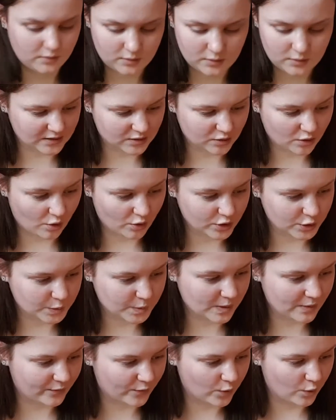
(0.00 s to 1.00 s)
It's got a
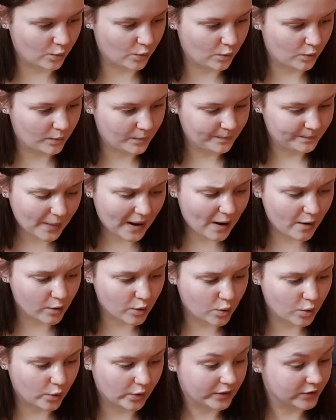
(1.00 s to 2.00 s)
swivel, power
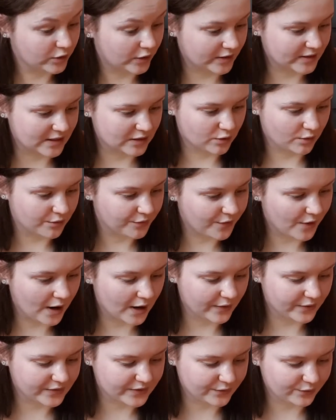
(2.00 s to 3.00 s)
cord, as like I said, it's got
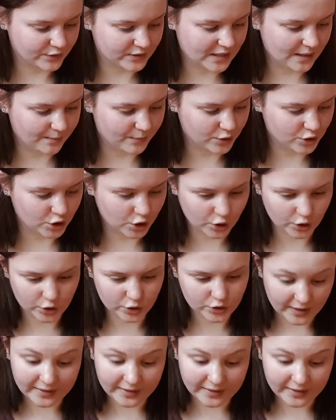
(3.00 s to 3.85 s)
5 different temperatures.